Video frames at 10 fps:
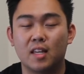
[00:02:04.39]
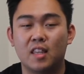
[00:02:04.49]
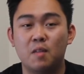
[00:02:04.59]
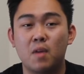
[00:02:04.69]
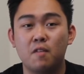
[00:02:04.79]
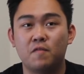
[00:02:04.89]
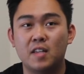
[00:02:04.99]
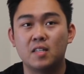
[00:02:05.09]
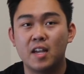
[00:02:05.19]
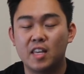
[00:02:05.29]
that they might
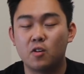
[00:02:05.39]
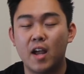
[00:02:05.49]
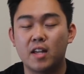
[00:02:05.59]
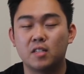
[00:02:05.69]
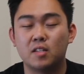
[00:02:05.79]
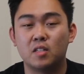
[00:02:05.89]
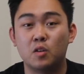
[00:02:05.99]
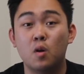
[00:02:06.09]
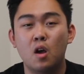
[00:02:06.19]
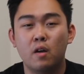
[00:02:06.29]
face here at
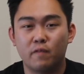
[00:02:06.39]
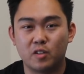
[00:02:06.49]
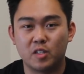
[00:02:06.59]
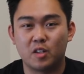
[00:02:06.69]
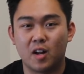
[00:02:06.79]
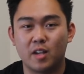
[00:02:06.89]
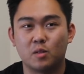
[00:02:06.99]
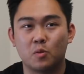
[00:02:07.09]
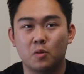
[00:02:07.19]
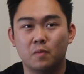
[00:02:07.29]
SDSU versus their high
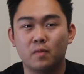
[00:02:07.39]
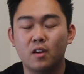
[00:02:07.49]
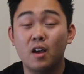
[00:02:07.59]
school.